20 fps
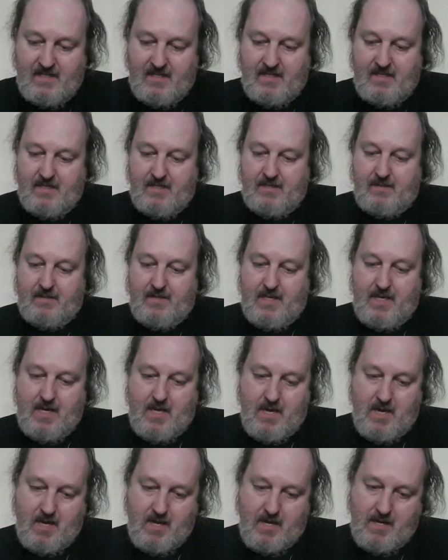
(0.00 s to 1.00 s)

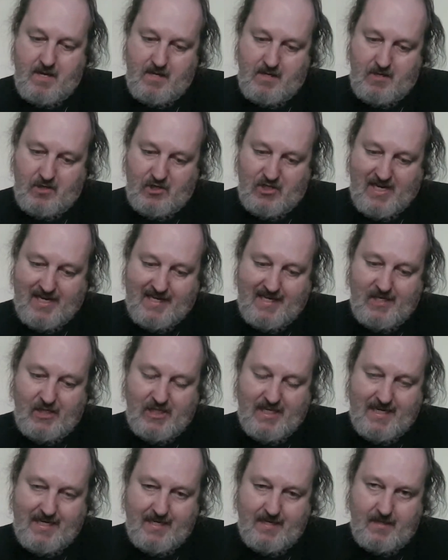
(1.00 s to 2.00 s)
the Jackie
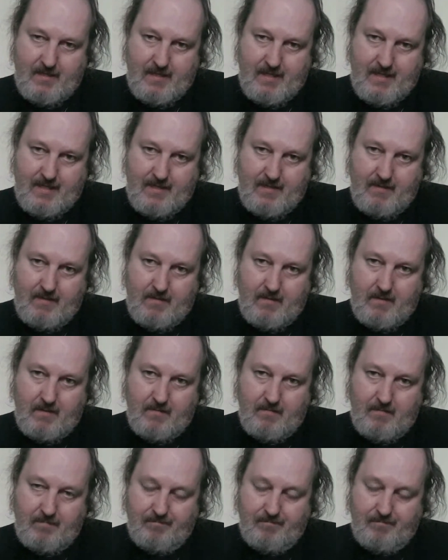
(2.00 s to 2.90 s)
Chan and